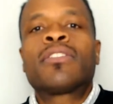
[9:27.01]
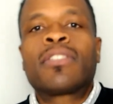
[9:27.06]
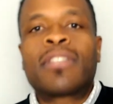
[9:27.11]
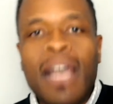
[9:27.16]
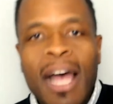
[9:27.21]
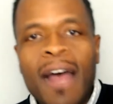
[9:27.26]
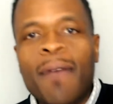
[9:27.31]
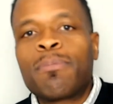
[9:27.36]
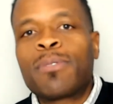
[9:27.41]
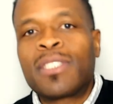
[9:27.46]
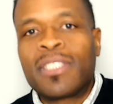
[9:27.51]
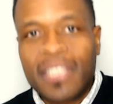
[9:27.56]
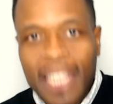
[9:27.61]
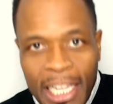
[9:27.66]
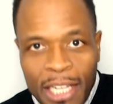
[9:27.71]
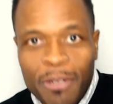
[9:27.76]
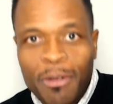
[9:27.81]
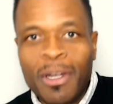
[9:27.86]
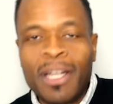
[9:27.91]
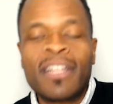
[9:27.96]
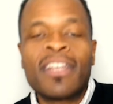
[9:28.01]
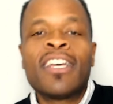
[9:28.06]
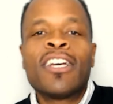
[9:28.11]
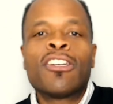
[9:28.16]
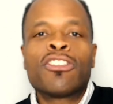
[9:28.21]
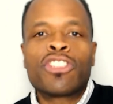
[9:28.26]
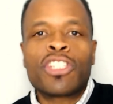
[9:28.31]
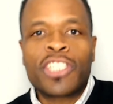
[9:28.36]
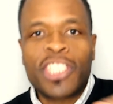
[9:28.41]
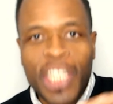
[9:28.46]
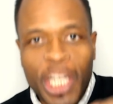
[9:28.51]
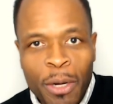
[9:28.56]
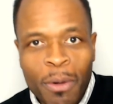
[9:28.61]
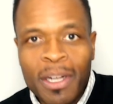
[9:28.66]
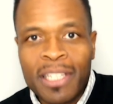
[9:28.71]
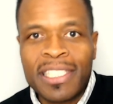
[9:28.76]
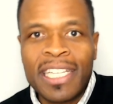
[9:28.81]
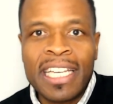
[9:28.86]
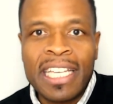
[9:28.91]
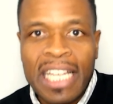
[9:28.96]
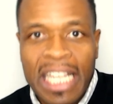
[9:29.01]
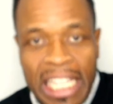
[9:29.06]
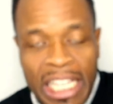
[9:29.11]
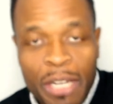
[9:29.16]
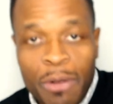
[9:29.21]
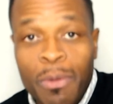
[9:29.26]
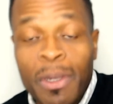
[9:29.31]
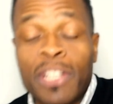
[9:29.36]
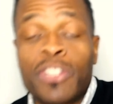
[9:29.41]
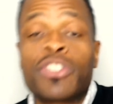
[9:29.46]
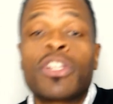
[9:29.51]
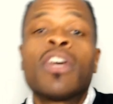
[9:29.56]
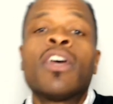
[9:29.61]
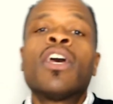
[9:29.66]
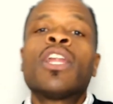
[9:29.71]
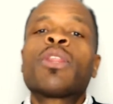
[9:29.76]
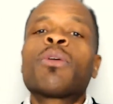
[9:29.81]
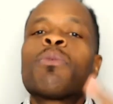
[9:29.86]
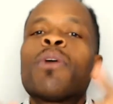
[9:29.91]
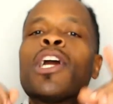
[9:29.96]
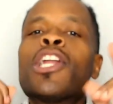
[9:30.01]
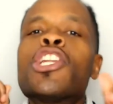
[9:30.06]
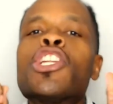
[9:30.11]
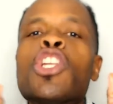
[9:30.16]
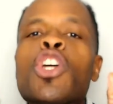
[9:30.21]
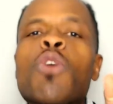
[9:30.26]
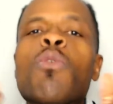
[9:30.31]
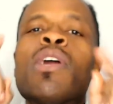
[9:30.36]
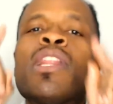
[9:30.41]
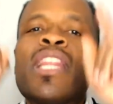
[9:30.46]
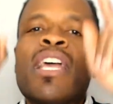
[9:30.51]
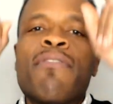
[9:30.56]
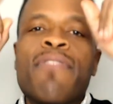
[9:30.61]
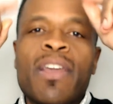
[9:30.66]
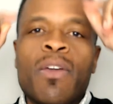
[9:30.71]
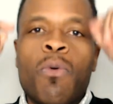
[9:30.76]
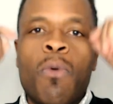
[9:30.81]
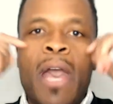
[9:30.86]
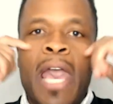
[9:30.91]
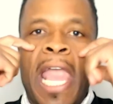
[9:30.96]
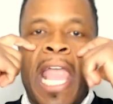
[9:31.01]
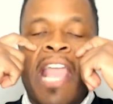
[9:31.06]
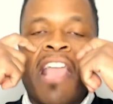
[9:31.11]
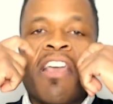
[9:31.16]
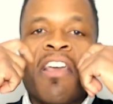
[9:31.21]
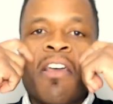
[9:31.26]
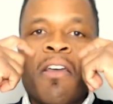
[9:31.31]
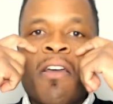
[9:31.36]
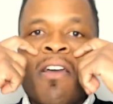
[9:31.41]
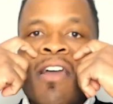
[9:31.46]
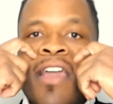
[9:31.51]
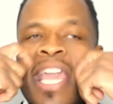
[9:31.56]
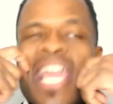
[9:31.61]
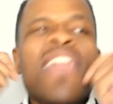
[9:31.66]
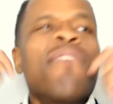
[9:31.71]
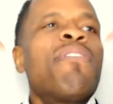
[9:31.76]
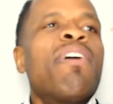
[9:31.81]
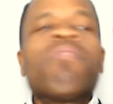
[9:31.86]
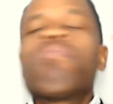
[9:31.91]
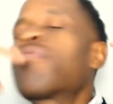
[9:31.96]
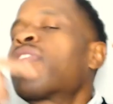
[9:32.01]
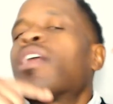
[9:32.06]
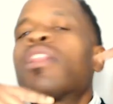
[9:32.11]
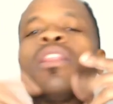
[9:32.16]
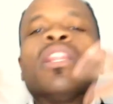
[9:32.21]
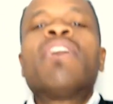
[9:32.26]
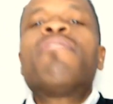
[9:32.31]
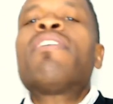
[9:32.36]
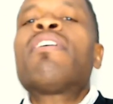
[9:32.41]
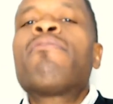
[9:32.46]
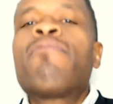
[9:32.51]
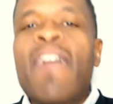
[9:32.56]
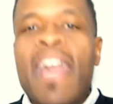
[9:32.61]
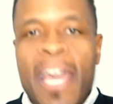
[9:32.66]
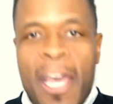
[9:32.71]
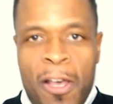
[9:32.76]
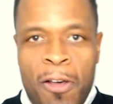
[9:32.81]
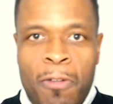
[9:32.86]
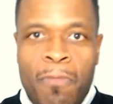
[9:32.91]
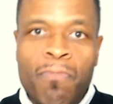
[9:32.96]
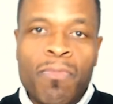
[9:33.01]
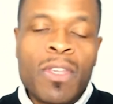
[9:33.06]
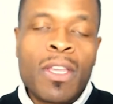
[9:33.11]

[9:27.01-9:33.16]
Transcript: top secret security clearance through a newer living way, even the living veil.